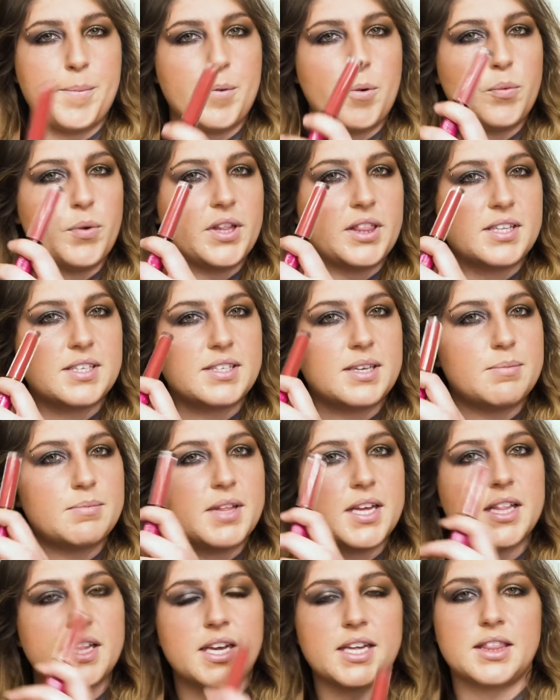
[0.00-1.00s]
With
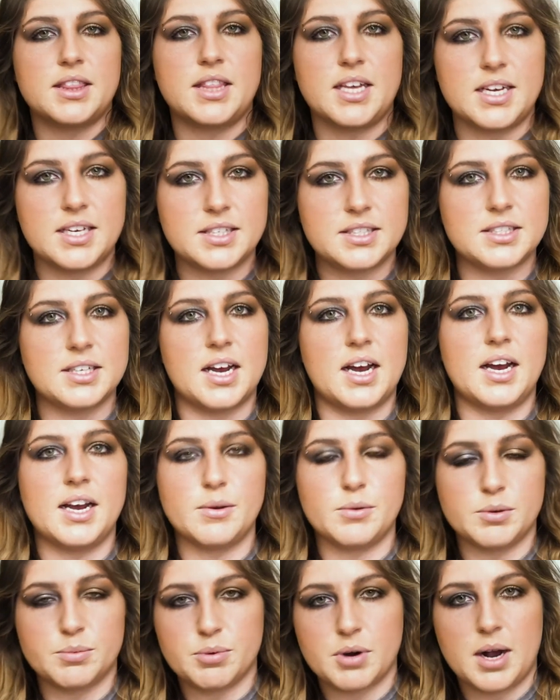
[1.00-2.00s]
something like this,
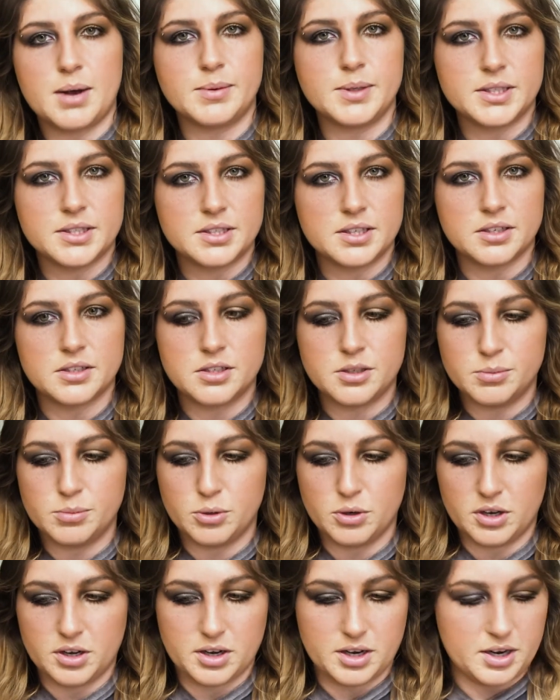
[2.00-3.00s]
I would probably stick to
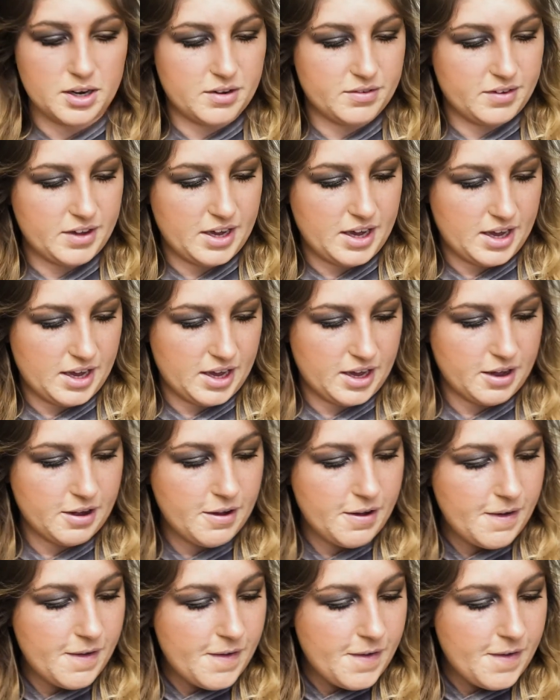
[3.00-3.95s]
more of a